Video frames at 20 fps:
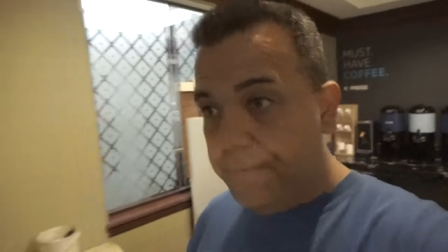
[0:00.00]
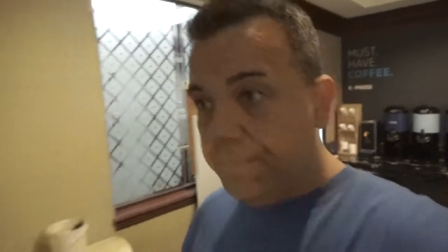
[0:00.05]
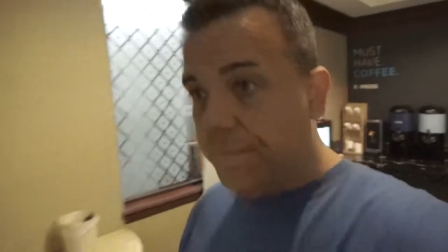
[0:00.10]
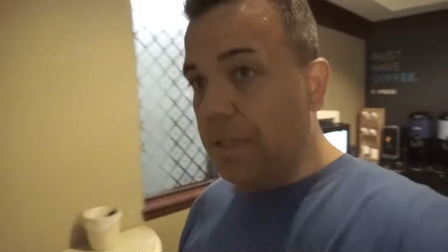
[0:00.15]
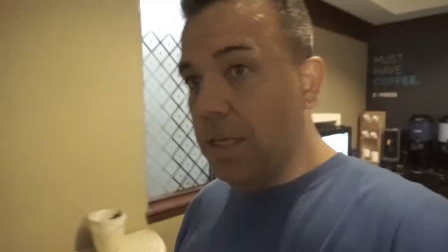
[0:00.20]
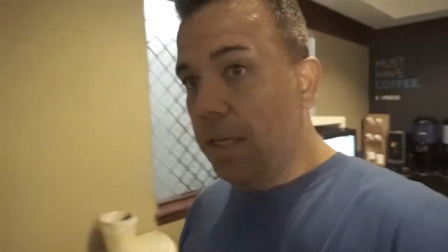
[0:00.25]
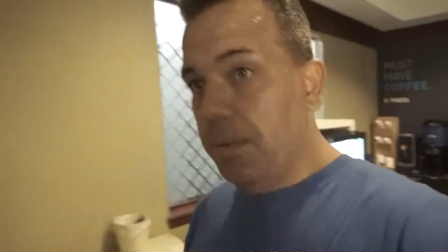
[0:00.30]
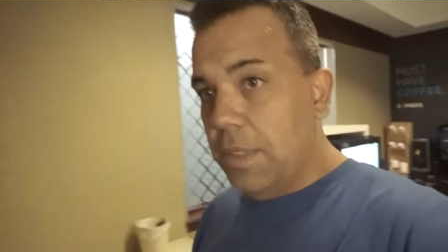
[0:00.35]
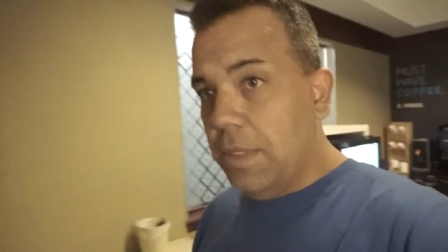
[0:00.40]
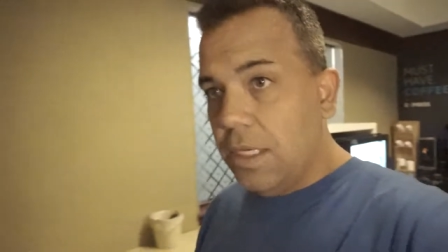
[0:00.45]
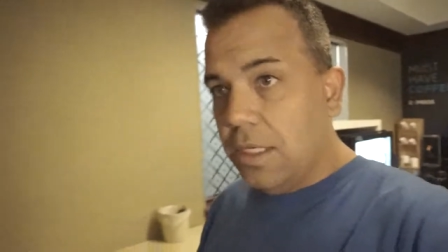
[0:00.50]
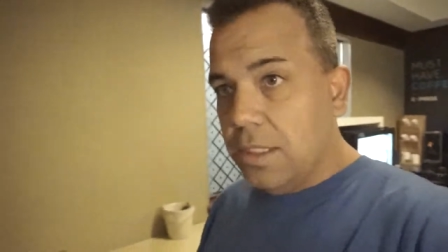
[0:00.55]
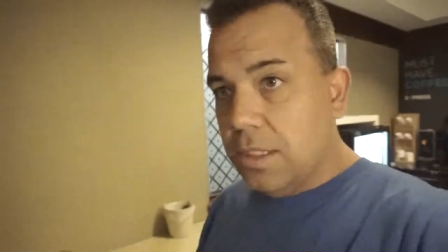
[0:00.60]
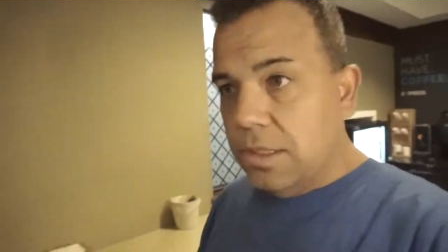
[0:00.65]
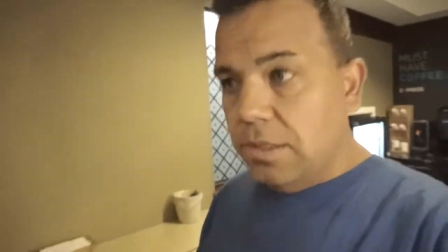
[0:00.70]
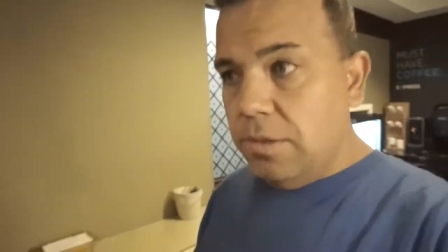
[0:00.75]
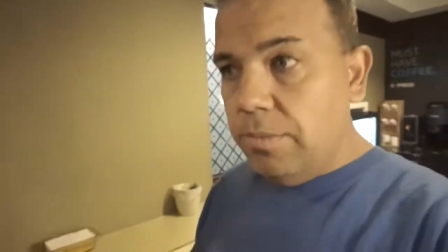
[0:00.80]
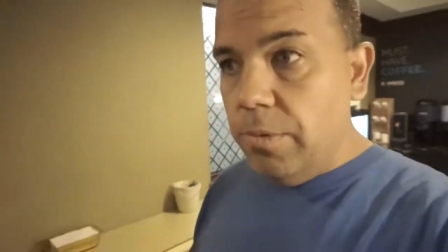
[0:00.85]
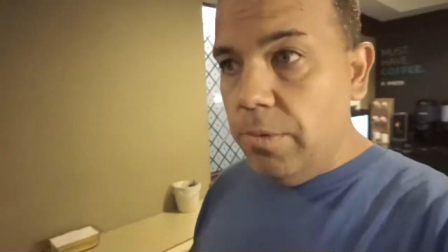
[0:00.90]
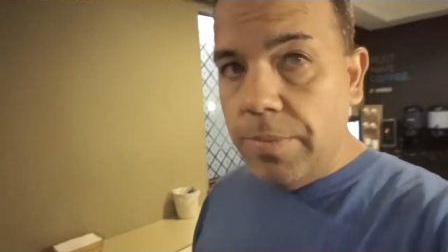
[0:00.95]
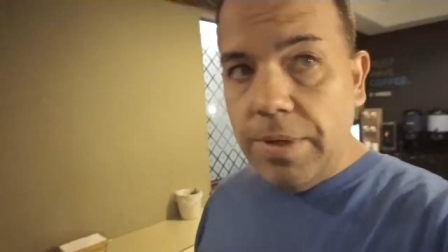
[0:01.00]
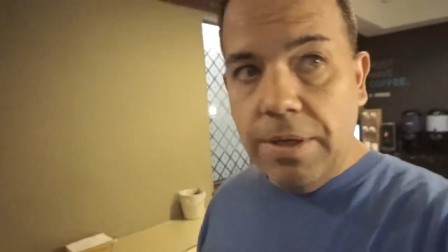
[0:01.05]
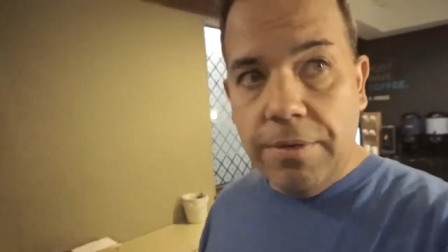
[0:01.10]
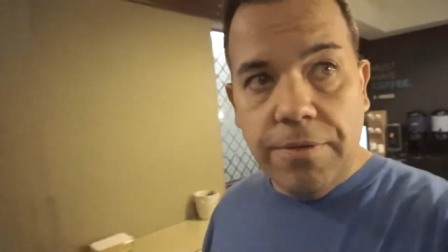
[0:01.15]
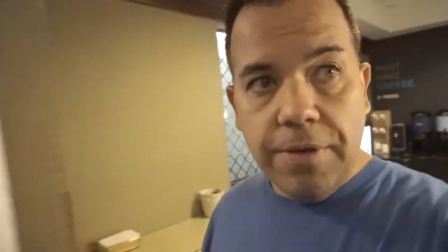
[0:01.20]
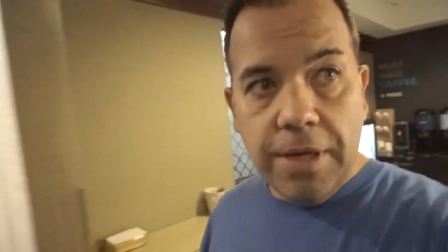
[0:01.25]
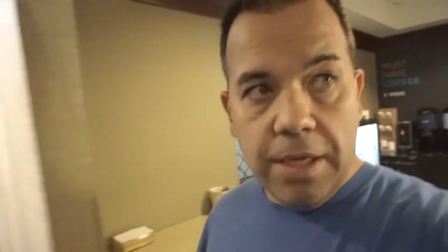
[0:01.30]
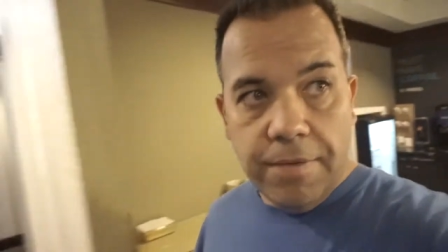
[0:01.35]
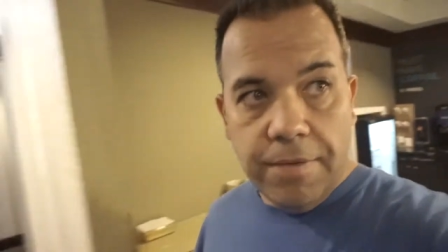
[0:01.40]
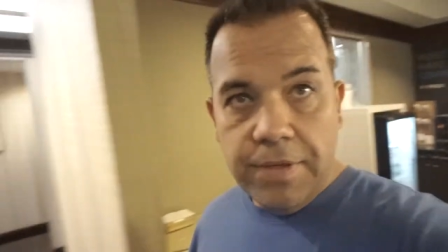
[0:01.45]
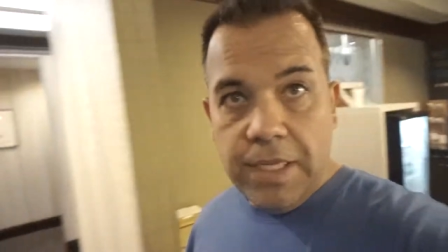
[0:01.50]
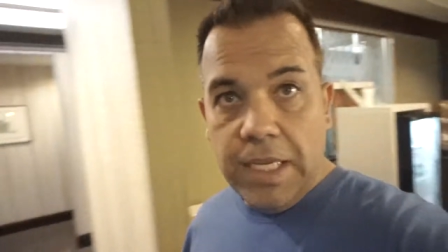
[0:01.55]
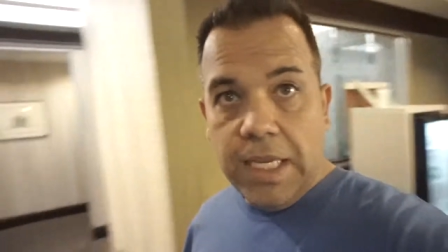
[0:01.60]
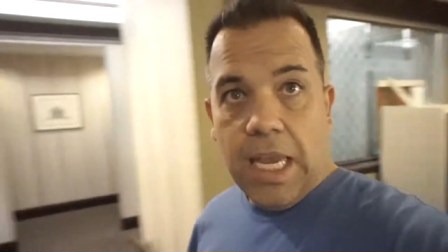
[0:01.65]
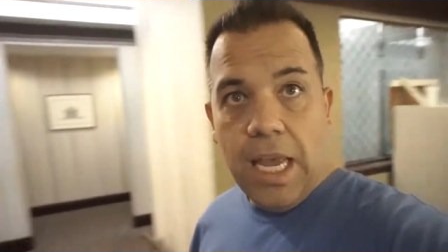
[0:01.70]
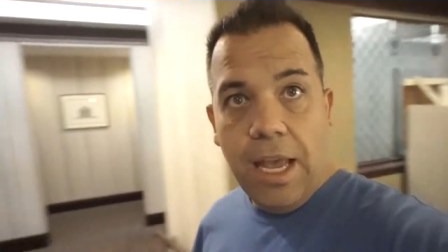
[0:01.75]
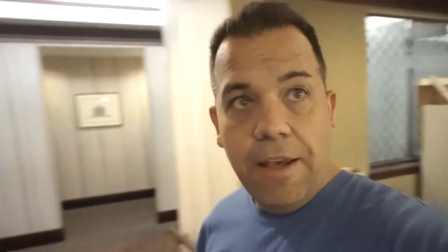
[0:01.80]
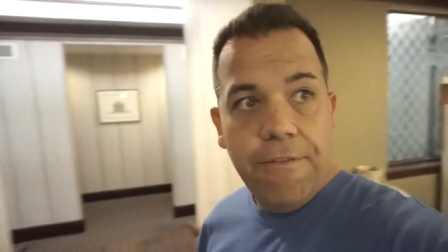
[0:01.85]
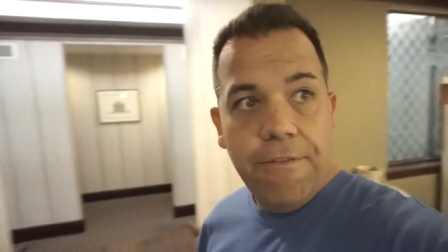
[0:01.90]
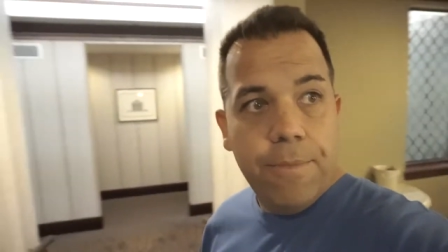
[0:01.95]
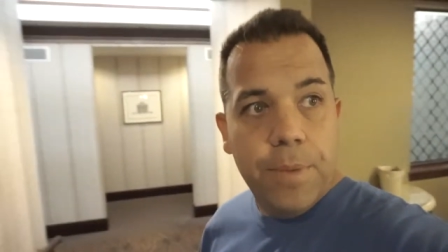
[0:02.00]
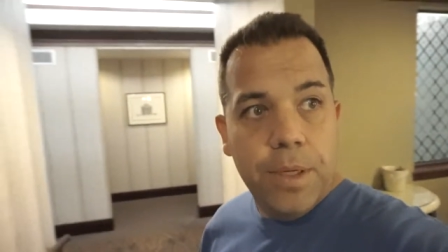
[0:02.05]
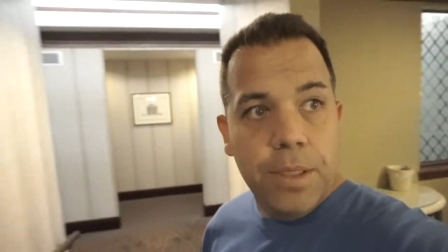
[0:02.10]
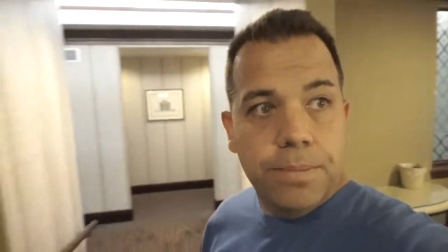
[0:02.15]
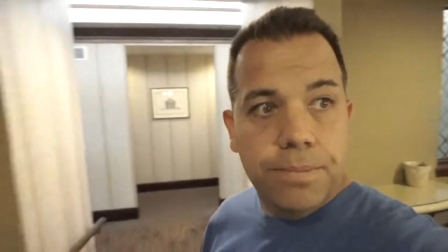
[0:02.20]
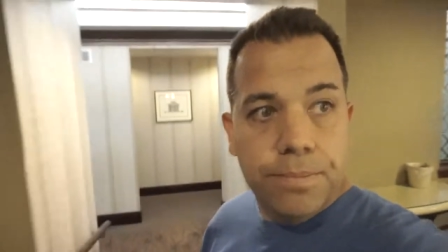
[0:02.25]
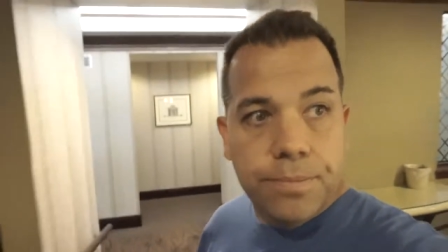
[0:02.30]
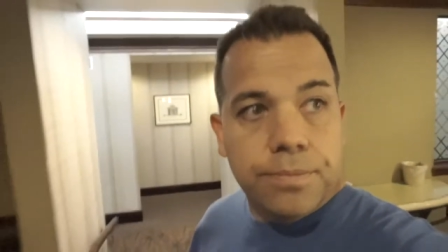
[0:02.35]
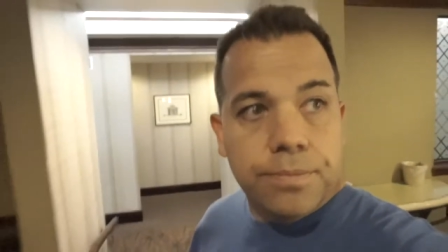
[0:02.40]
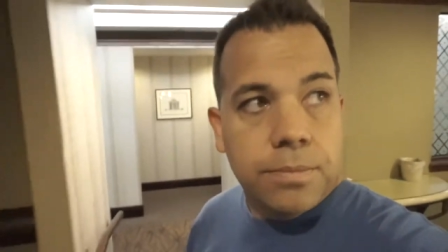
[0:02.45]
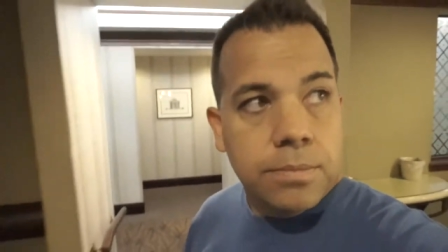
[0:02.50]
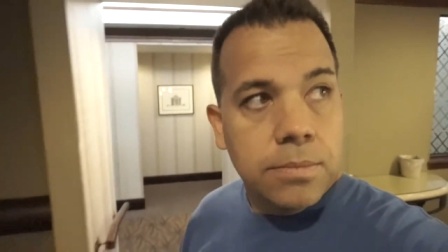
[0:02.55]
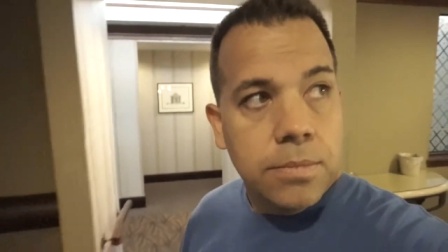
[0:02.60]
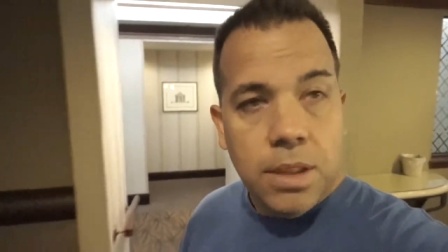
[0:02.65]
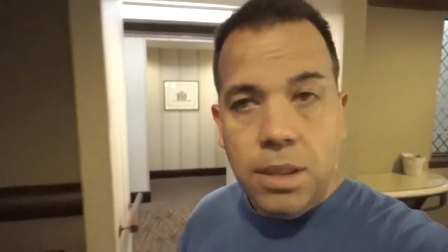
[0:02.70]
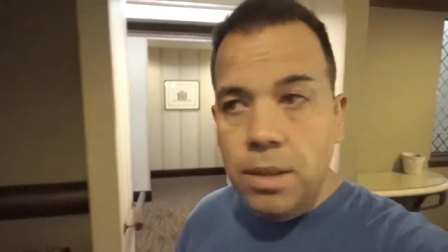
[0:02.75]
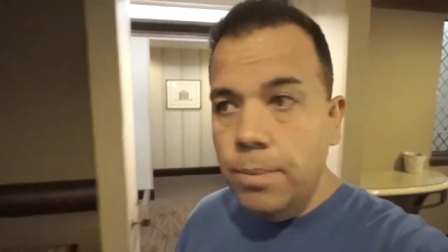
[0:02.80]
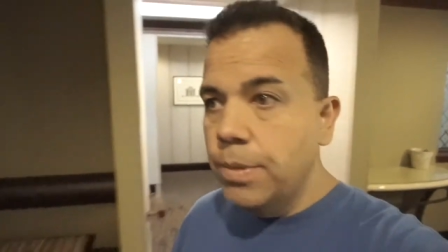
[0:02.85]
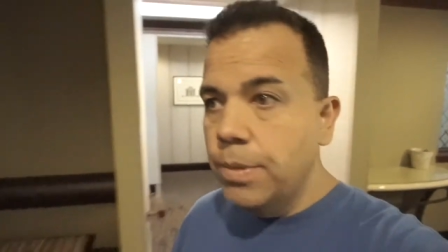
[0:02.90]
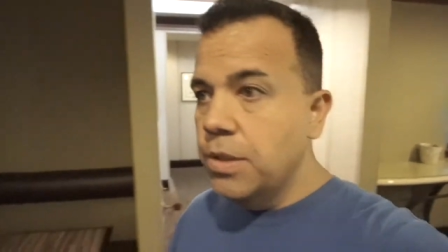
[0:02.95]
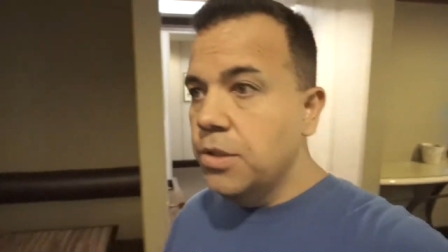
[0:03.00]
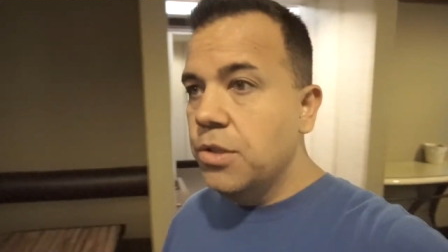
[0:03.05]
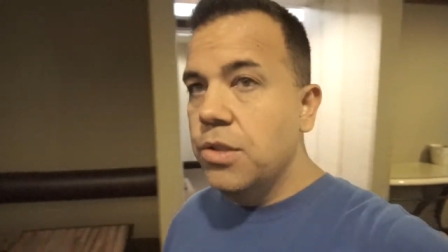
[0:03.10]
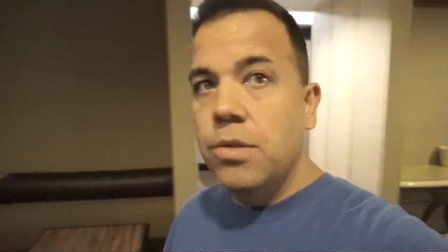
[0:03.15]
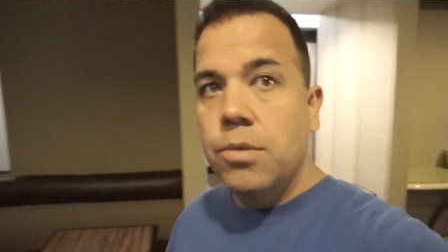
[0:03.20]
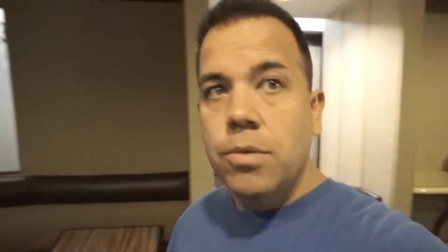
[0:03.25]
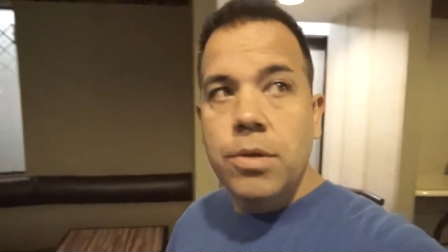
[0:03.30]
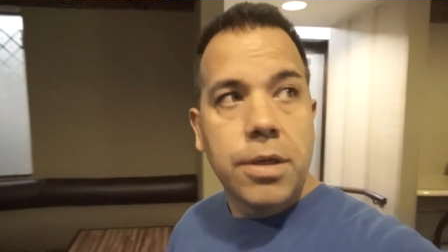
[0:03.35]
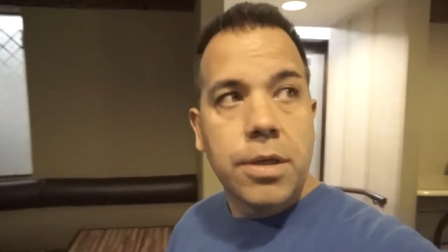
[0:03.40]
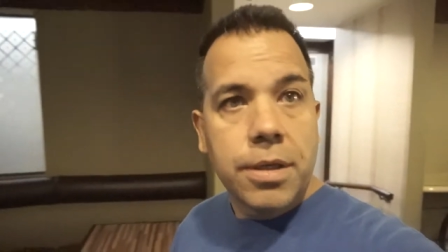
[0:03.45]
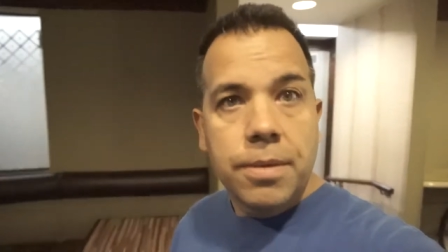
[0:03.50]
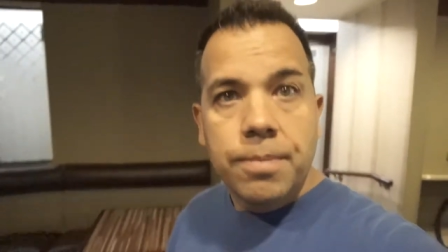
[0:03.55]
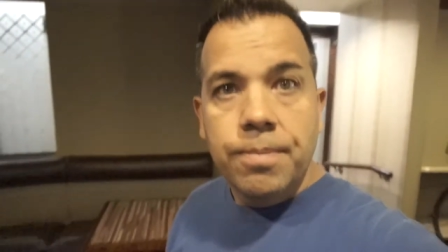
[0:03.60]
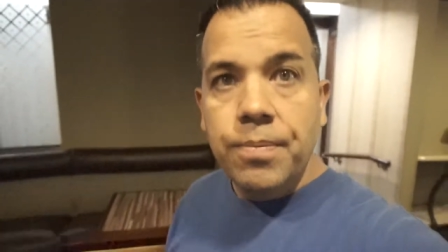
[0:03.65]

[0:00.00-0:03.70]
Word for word: Now, I'm not a super big fan of decaf, but in a pinch it'll work.